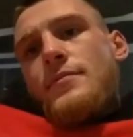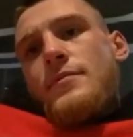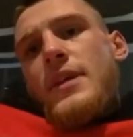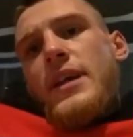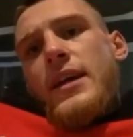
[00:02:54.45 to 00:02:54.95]

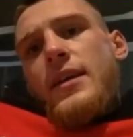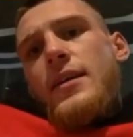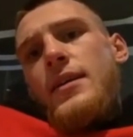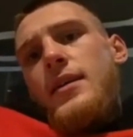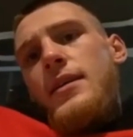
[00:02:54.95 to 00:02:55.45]
Um, yeah, a
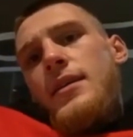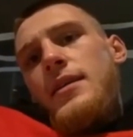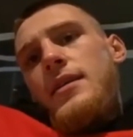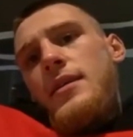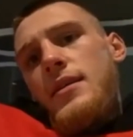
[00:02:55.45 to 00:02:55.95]
good fight.
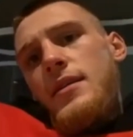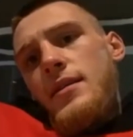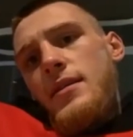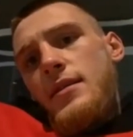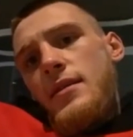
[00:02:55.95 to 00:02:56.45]
So a
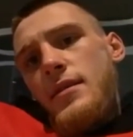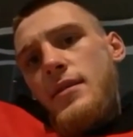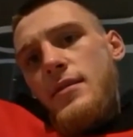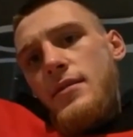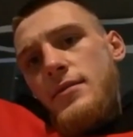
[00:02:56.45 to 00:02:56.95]
tough opponent for
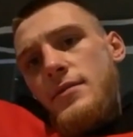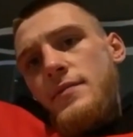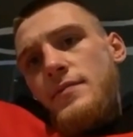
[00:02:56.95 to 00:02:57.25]
yourself.